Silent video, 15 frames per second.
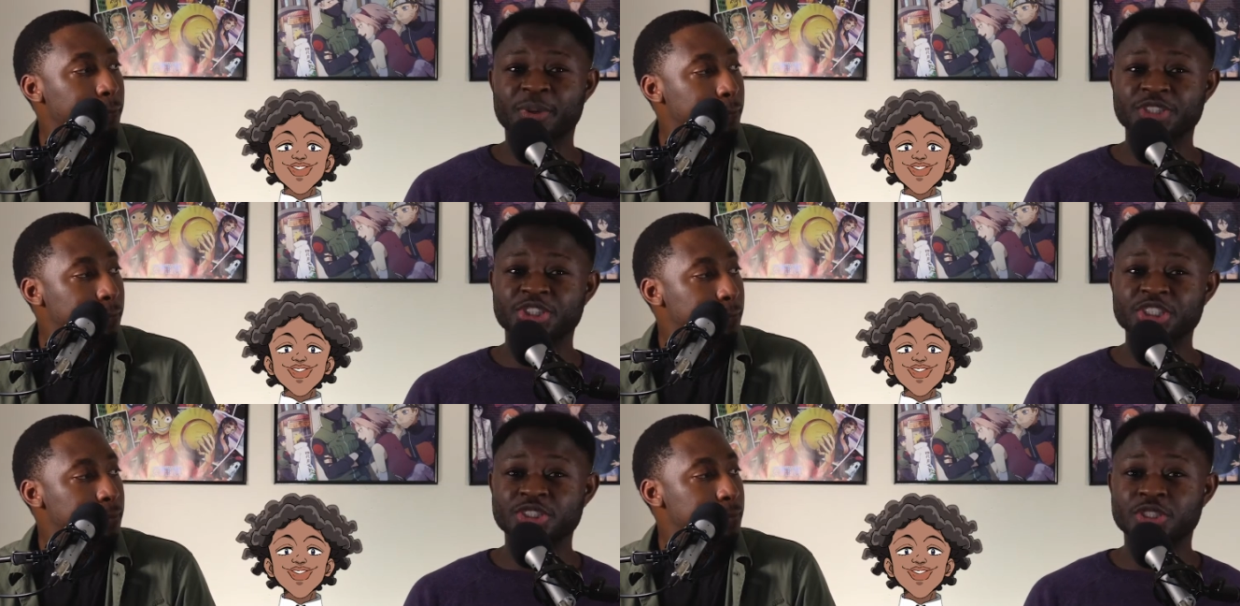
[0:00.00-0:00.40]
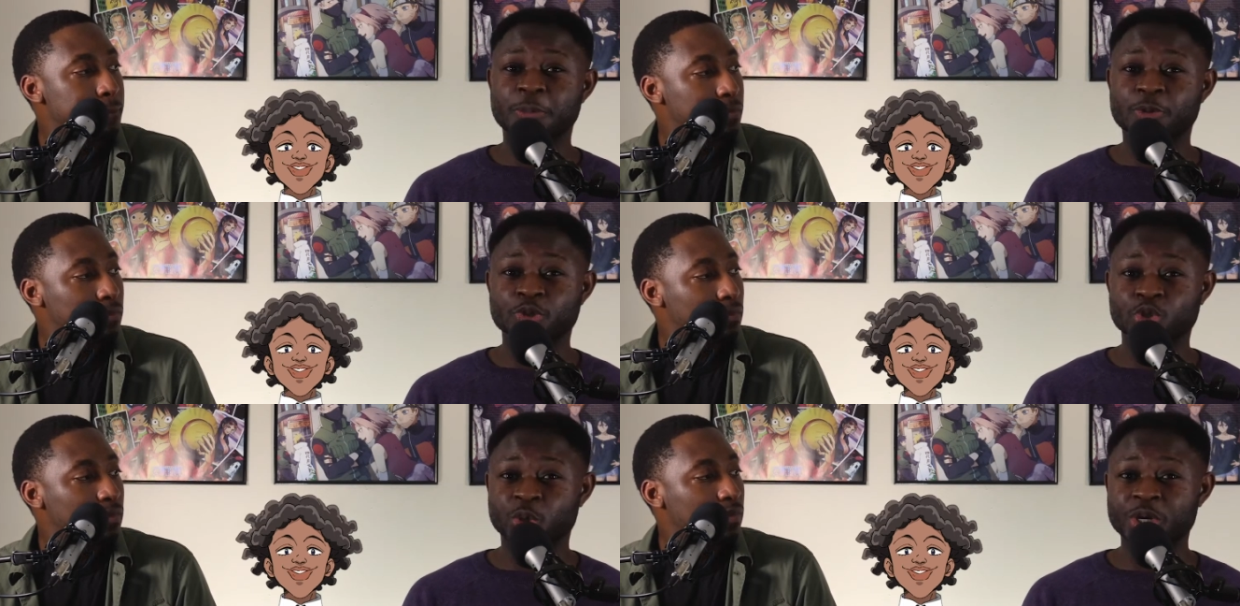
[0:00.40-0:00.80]
Speaker 1: Uh, but
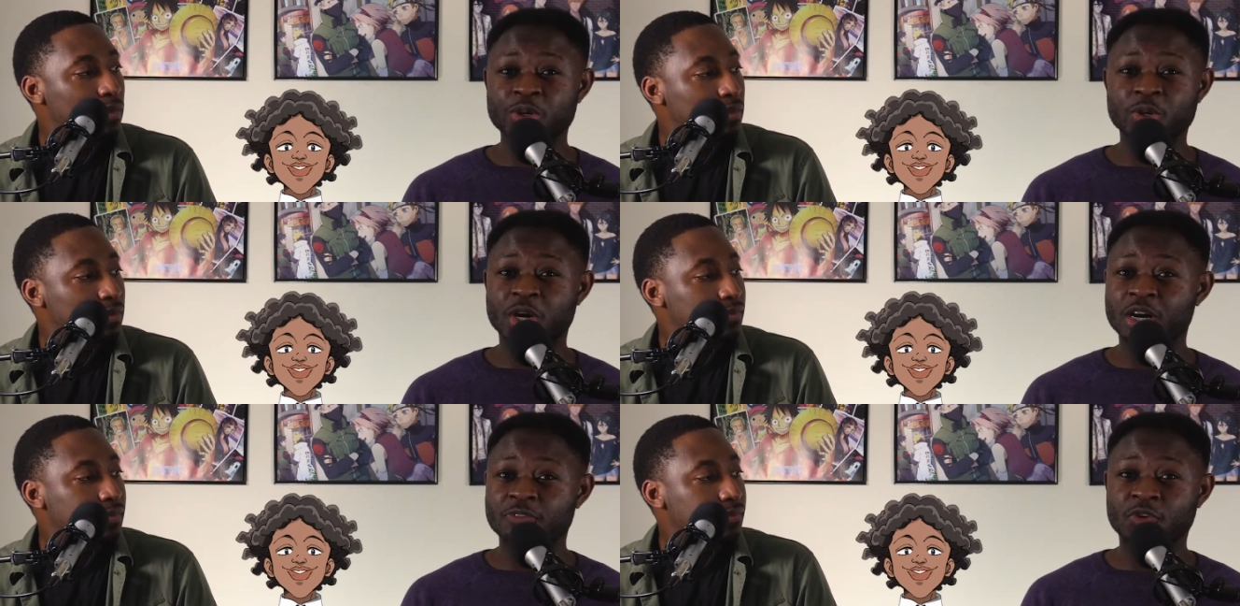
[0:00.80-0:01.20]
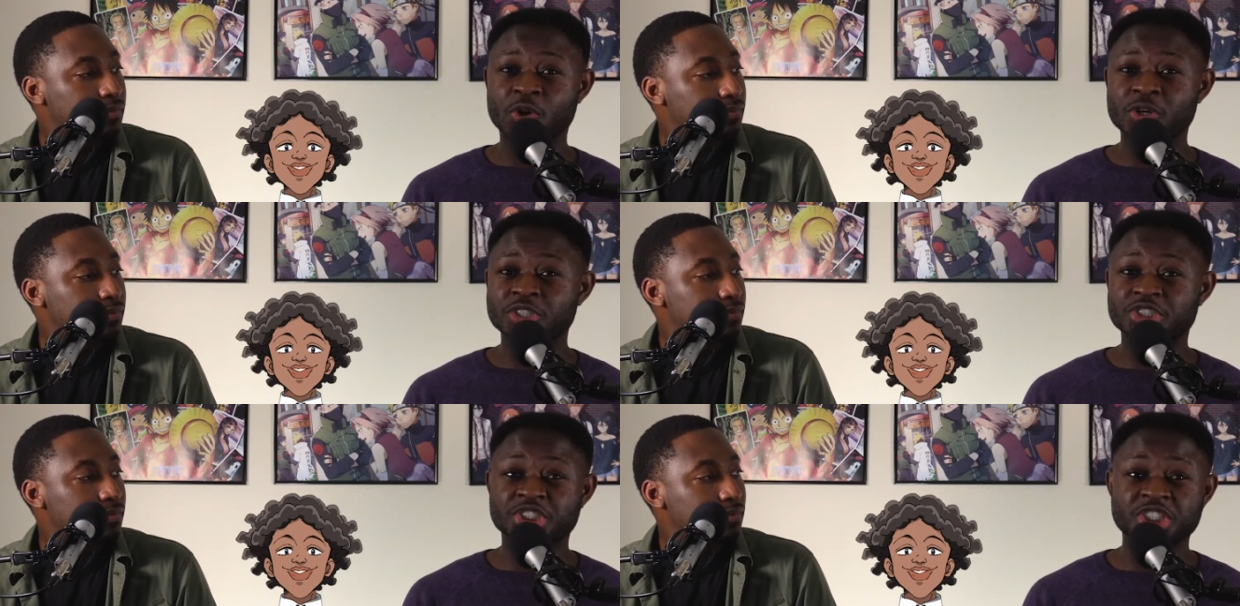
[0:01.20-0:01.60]
just the portrayal
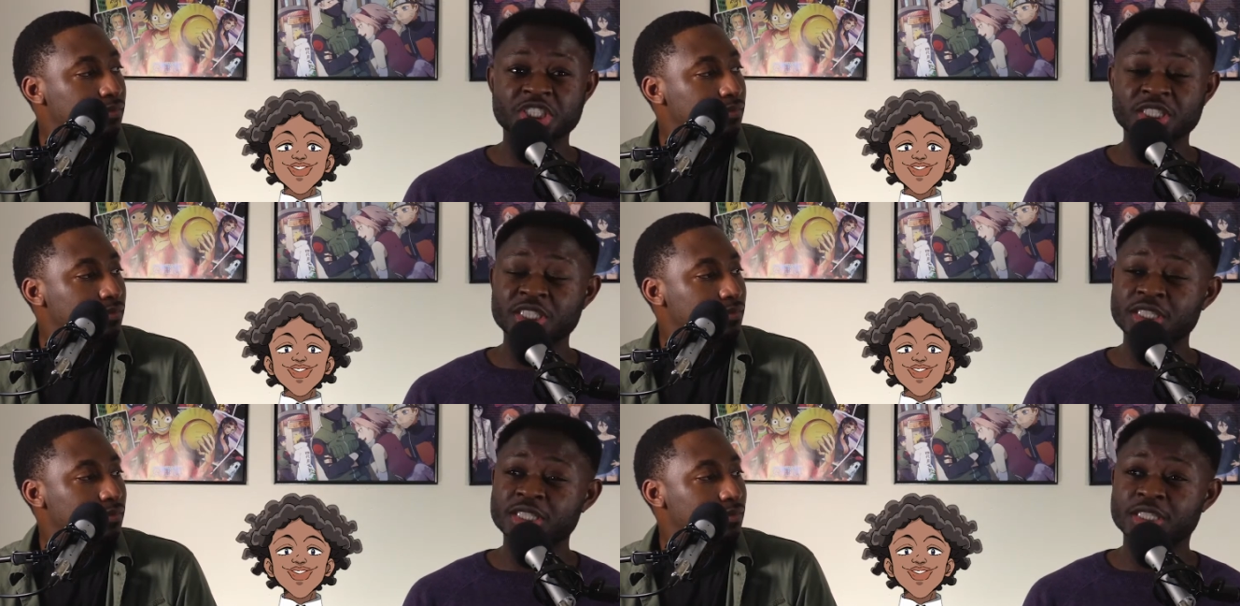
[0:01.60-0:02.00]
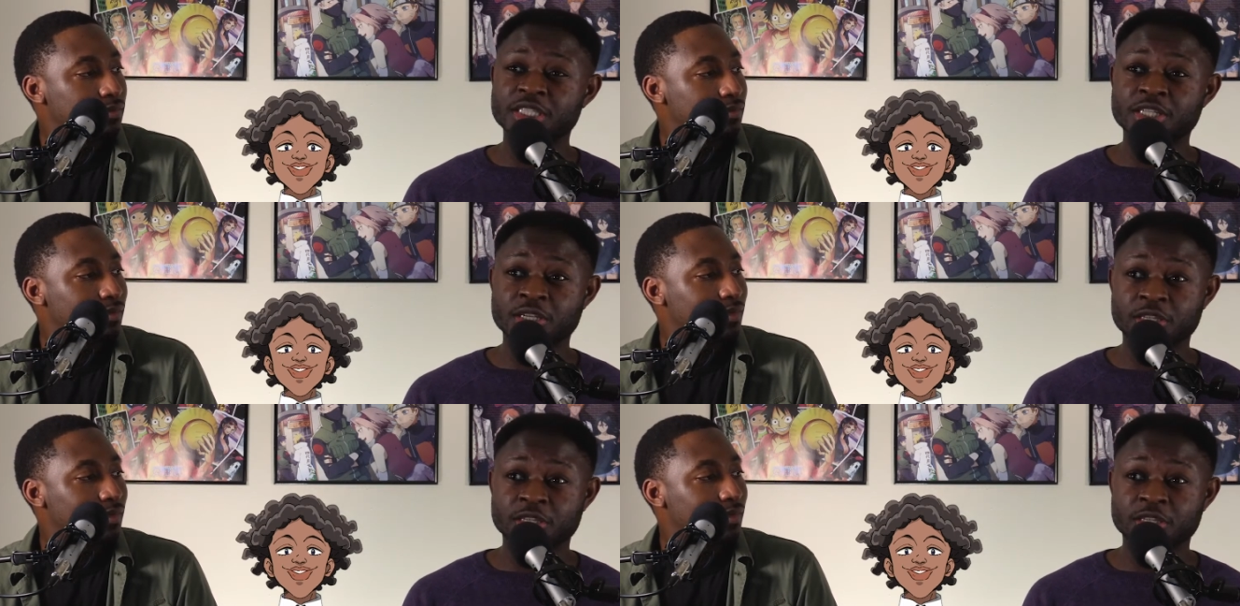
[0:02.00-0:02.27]
of her, she